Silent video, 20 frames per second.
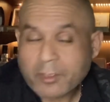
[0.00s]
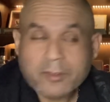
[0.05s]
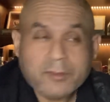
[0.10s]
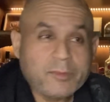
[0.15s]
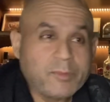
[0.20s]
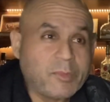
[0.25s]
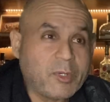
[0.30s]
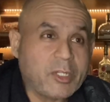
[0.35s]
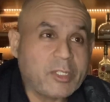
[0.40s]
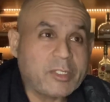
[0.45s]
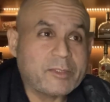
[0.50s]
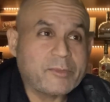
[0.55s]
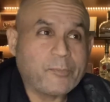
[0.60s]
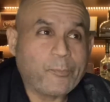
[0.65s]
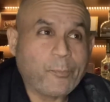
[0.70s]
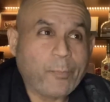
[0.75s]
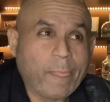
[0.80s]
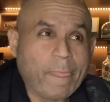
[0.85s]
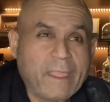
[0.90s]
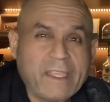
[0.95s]
but
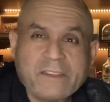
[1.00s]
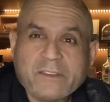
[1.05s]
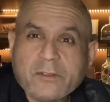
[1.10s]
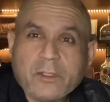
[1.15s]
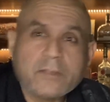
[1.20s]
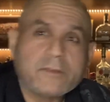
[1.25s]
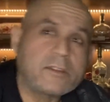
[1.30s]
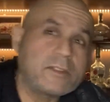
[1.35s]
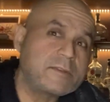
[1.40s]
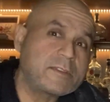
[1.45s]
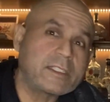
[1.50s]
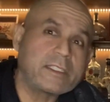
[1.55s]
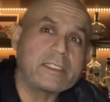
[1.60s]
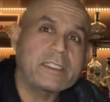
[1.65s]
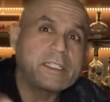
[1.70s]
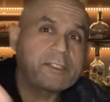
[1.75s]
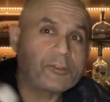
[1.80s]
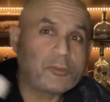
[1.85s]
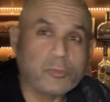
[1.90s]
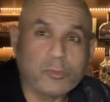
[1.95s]
it's not something
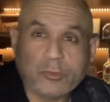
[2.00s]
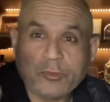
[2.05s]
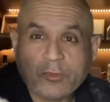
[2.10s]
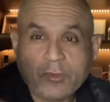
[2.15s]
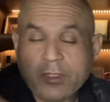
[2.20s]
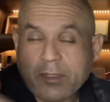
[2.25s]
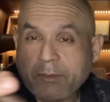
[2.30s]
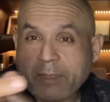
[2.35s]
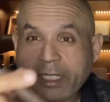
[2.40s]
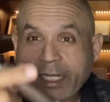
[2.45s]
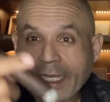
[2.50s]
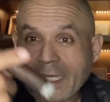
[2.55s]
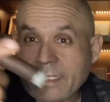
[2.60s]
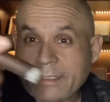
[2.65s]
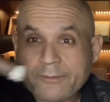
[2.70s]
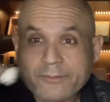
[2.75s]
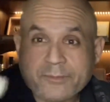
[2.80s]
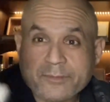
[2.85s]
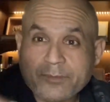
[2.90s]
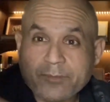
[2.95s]
that you will see me
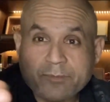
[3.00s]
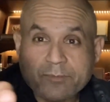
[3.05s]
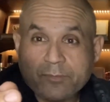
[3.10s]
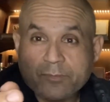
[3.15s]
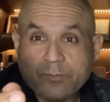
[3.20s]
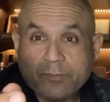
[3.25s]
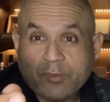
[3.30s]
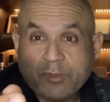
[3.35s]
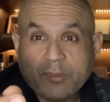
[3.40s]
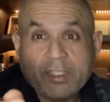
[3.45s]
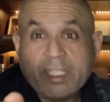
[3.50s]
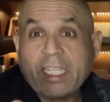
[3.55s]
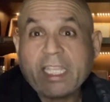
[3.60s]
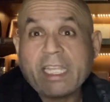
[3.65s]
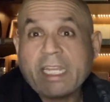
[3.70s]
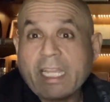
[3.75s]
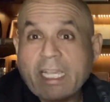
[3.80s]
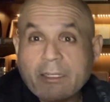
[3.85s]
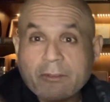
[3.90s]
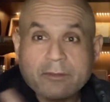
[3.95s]
like
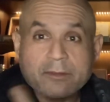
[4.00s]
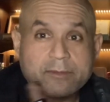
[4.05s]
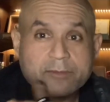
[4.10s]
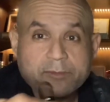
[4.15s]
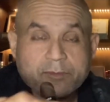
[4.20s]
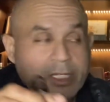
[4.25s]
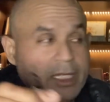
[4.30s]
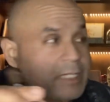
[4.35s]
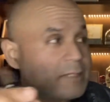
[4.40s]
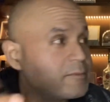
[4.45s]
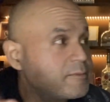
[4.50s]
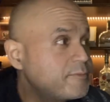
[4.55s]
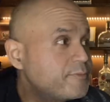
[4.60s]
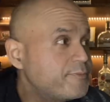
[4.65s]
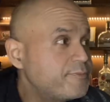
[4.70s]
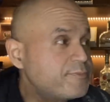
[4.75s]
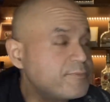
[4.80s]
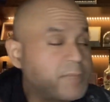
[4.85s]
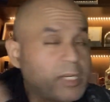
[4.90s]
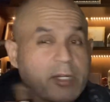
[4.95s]
seeking out like
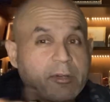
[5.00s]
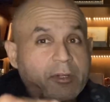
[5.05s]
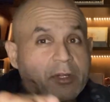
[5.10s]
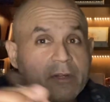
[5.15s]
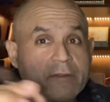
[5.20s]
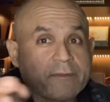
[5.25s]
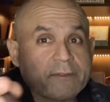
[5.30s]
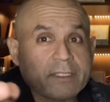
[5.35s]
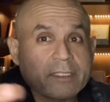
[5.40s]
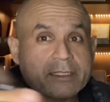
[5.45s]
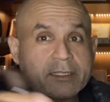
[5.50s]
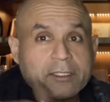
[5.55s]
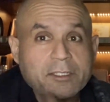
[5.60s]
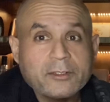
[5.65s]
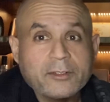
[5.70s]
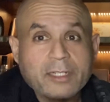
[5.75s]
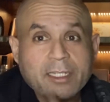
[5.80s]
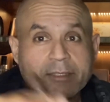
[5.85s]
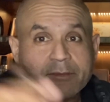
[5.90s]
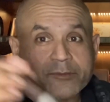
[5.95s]
very often.
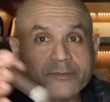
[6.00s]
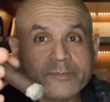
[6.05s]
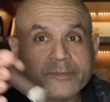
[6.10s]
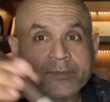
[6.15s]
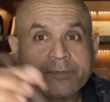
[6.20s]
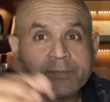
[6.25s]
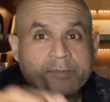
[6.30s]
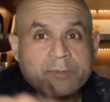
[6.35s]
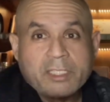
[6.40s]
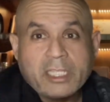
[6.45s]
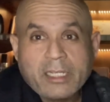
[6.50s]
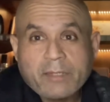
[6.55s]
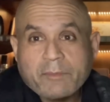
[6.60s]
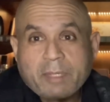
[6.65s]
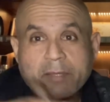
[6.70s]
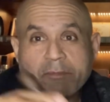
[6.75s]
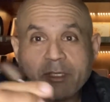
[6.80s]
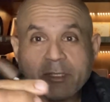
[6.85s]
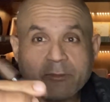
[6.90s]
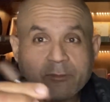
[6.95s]
Like, yeah,
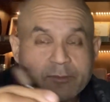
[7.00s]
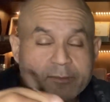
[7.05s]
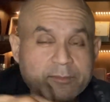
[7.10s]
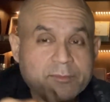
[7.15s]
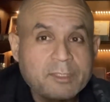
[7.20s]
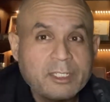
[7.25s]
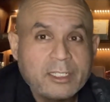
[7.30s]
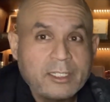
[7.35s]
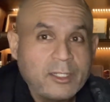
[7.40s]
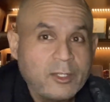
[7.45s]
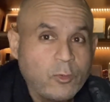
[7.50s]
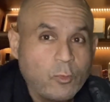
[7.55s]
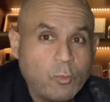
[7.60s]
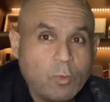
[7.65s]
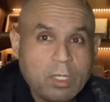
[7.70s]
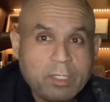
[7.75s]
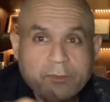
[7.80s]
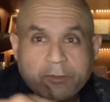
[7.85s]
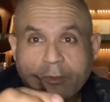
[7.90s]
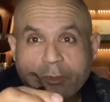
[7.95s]
maybe
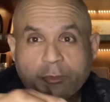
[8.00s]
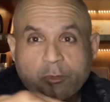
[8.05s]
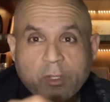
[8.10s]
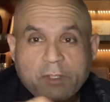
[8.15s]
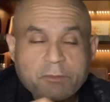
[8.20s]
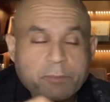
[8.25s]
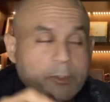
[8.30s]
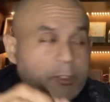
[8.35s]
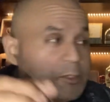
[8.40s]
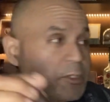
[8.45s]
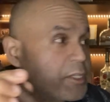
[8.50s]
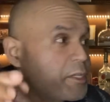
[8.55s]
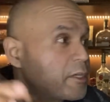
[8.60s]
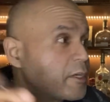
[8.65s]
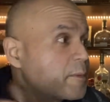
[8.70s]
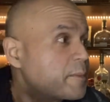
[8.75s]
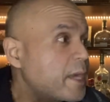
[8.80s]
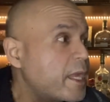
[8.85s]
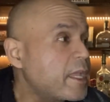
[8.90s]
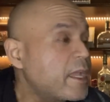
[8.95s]
once or twice per year
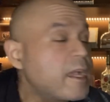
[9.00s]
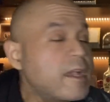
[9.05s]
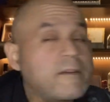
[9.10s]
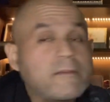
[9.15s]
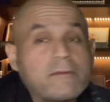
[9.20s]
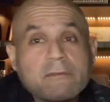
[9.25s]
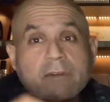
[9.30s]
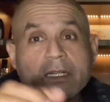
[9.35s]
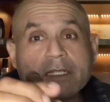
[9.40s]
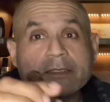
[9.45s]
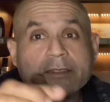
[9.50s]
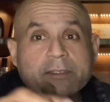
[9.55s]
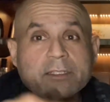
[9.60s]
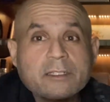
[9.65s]
I might have one.